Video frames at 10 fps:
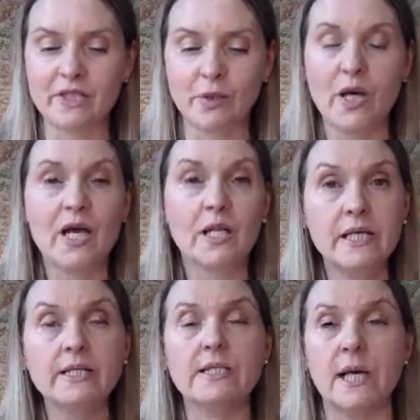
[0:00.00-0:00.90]
So they
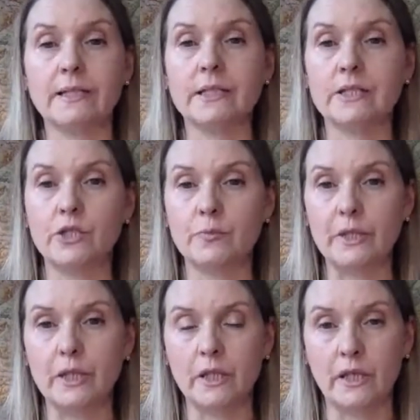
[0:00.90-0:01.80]
started to
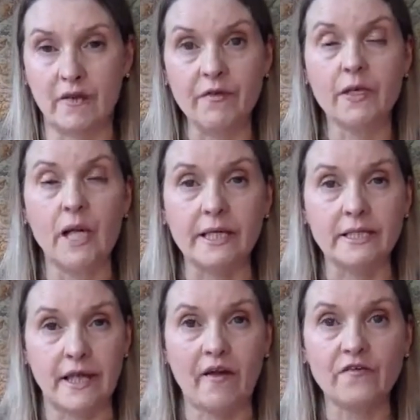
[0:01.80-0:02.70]
be given as
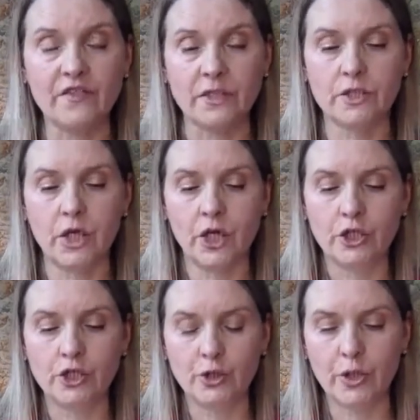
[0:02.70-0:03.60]
gifts
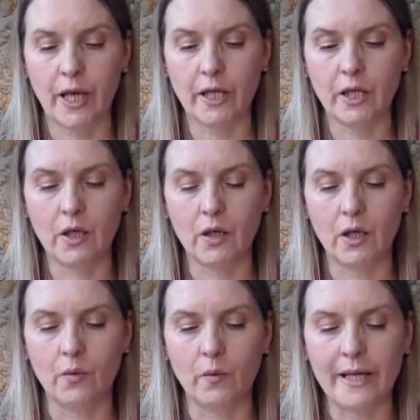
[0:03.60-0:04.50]
during
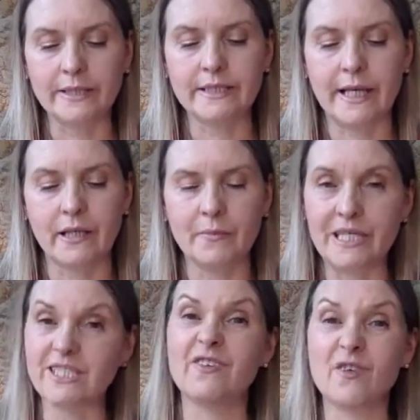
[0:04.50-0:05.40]
wedding
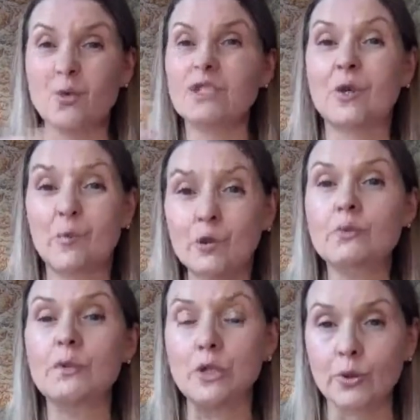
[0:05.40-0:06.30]
ceremonies, and of course they would
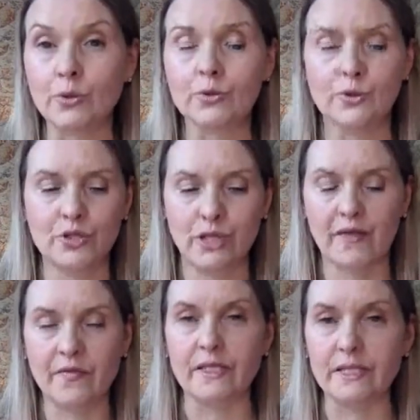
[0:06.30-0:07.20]
be used
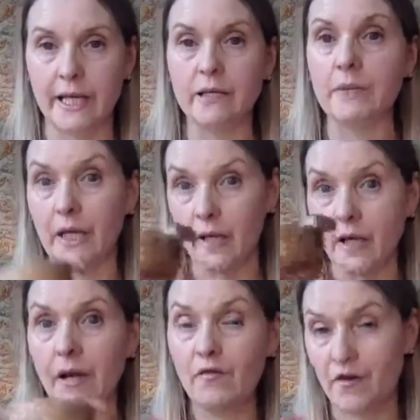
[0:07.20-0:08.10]
in the ceremony
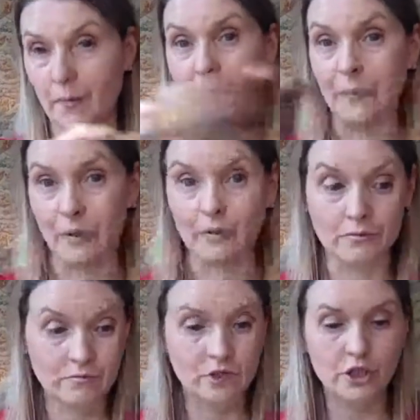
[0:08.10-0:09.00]
for people
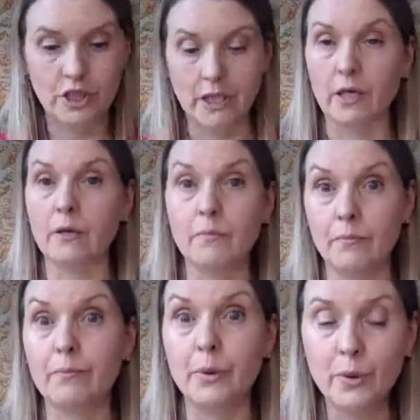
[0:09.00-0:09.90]
sharing
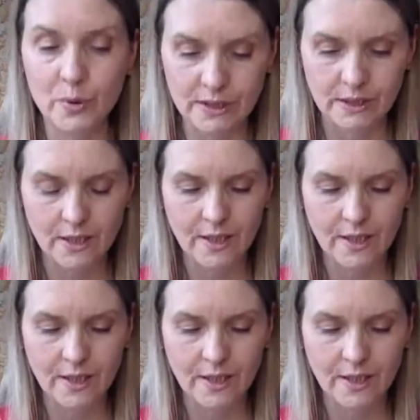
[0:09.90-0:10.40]
booze.